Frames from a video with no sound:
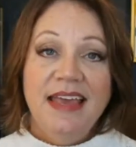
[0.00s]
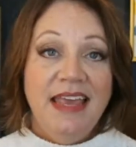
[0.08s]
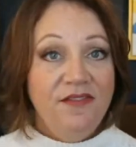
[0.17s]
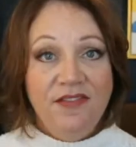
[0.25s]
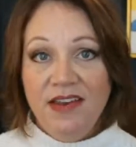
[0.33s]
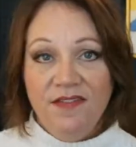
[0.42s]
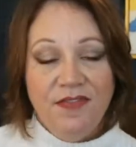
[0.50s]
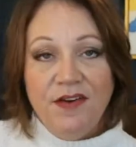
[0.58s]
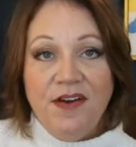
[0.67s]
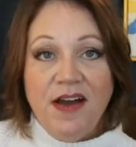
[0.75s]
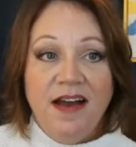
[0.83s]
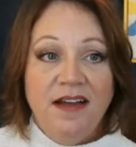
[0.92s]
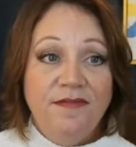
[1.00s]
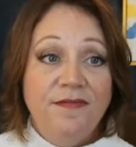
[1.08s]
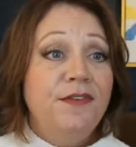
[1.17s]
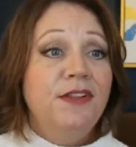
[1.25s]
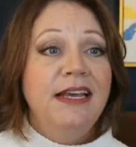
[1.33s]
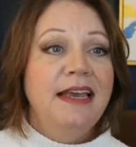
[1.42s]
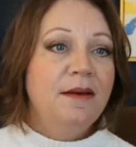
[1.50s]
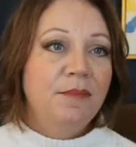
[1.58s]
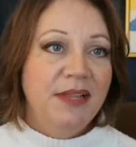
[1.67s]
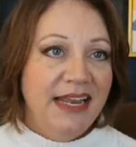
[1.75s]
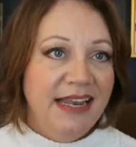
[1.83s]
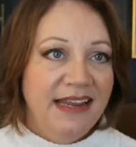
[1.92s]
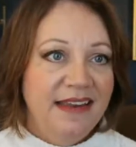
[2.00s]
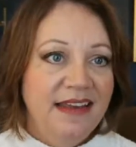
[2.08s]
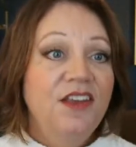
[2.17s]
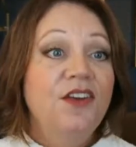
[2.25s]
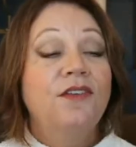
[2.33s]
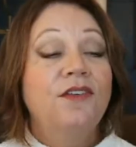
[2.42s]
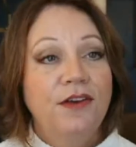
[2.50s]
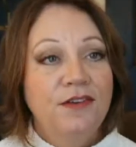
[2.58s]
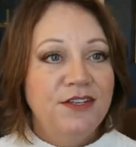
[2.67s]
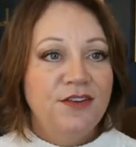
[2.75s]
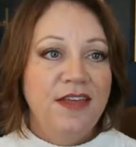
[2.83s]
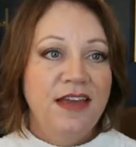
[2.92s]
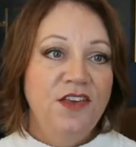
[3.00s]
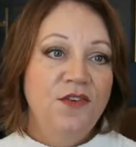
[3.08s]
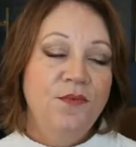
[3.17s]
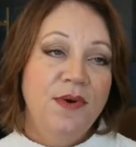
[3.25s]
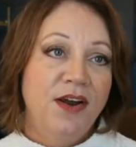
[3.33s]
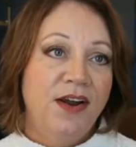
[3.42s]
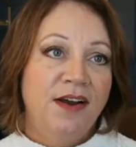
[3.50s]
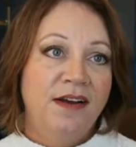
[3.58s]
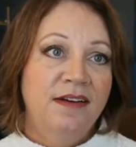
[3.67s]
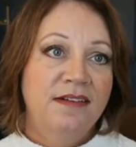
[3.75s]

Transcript: Even if they're not fully completed, you're closer than you were